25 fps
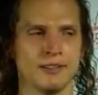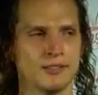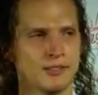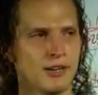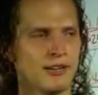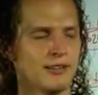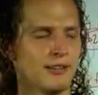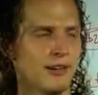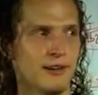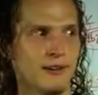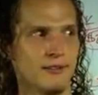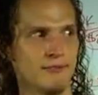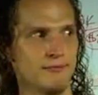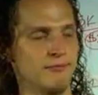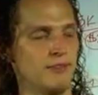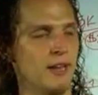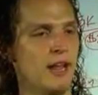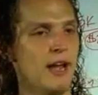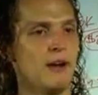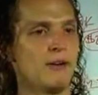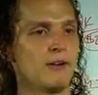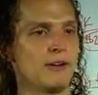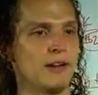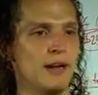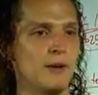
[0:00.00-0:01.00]
So I said,
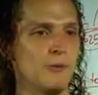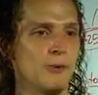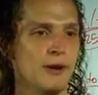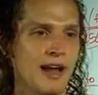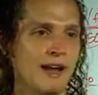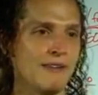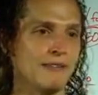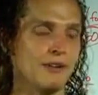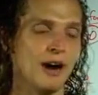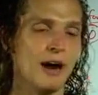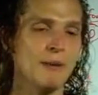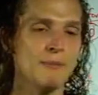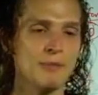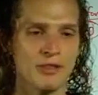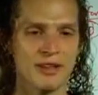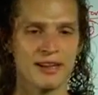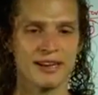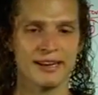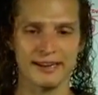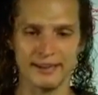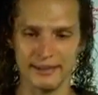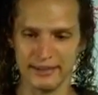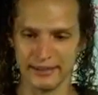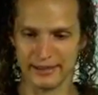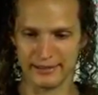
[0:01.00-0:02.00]
yeah, okay, whatever. I'm
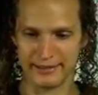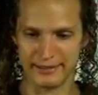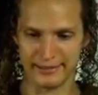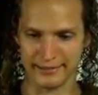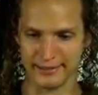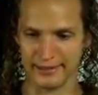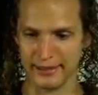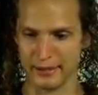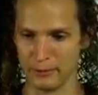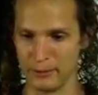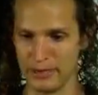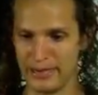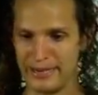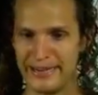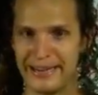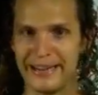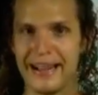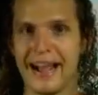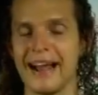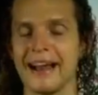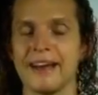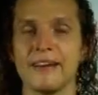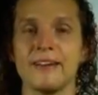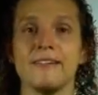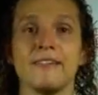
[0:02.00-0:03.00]
thinking, look at this little weenie
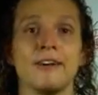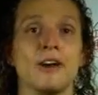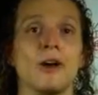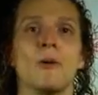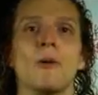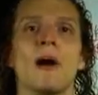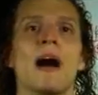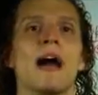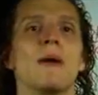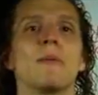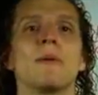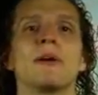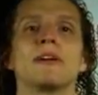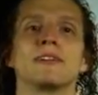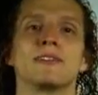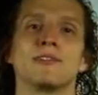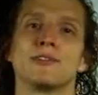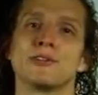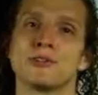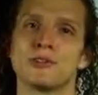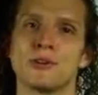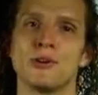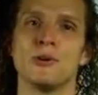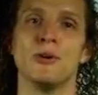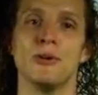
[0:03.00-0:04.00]
guy. I don't even know why I went to
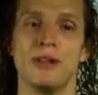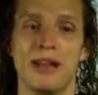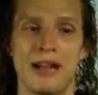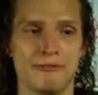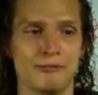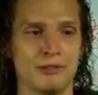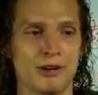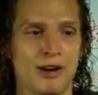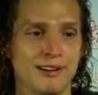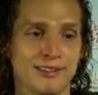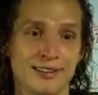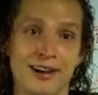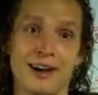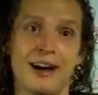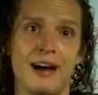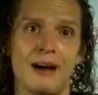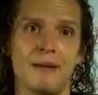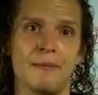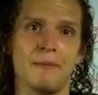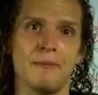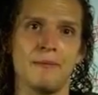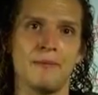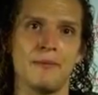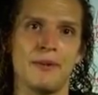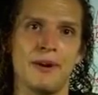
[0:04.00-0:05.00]
the school after I saw him,
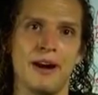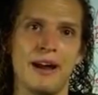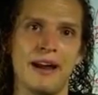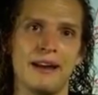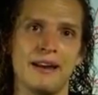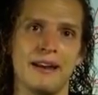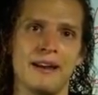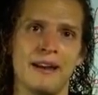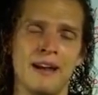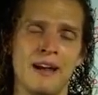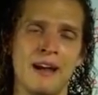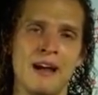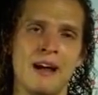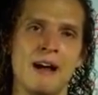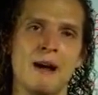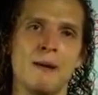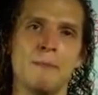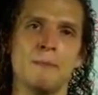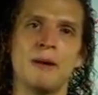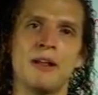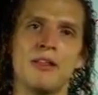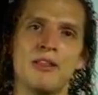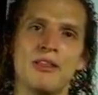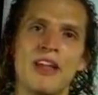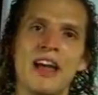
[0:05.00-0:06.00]
right?
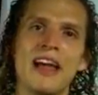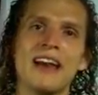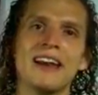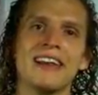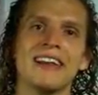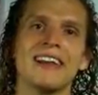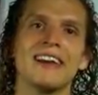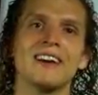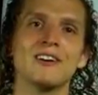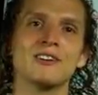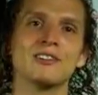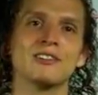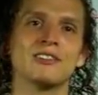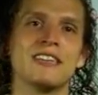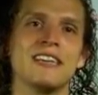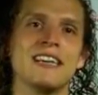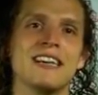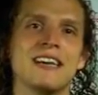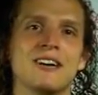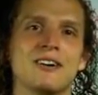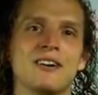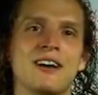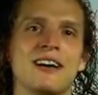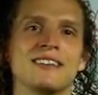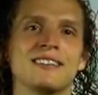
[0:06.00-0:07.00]
But then here's the
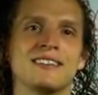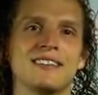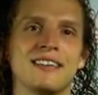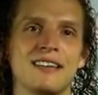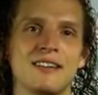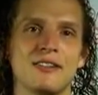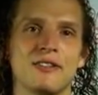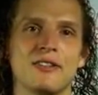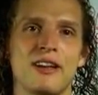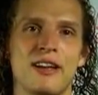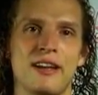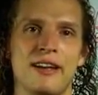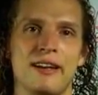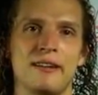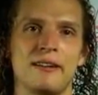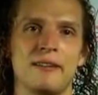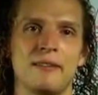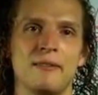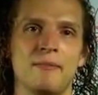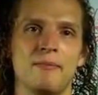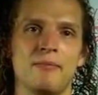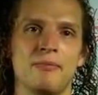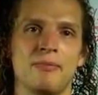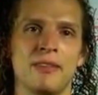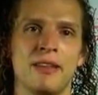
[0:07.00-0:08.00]
interesting thing.
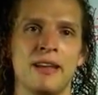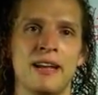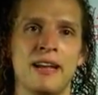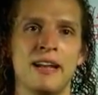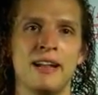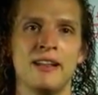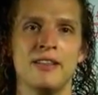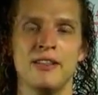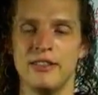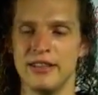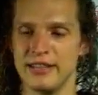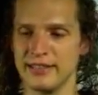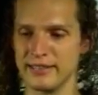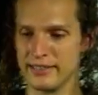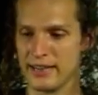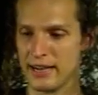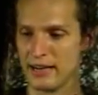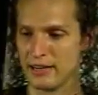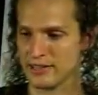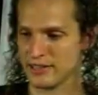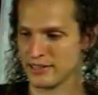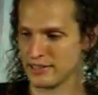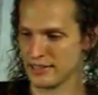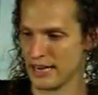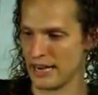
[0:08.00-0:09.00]
This
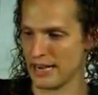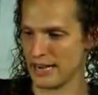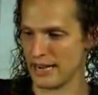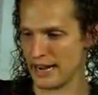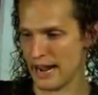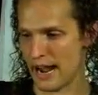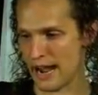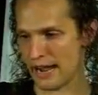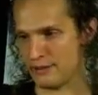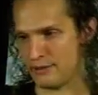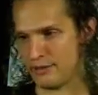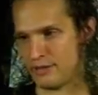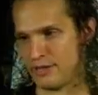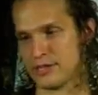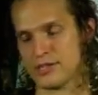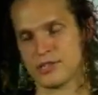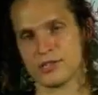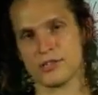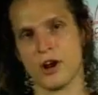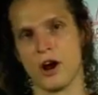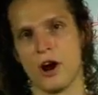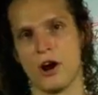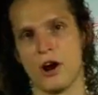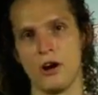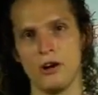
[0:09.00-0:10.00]
little skinny guy, who's this
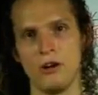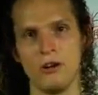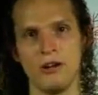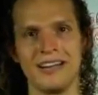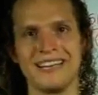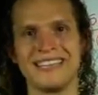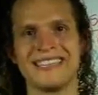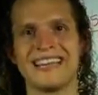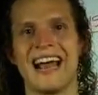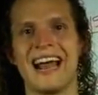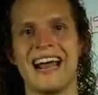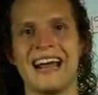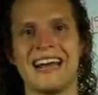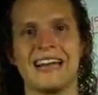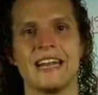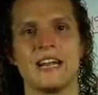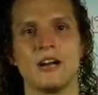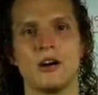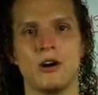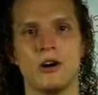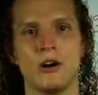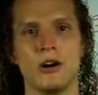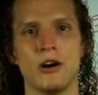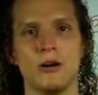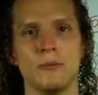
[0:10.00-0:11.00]
tall, tiny
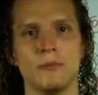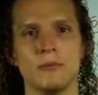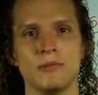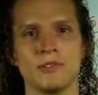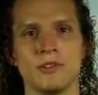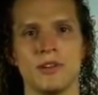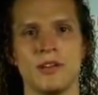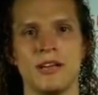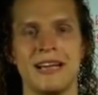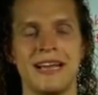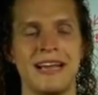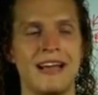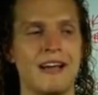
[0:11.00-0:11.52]
arms,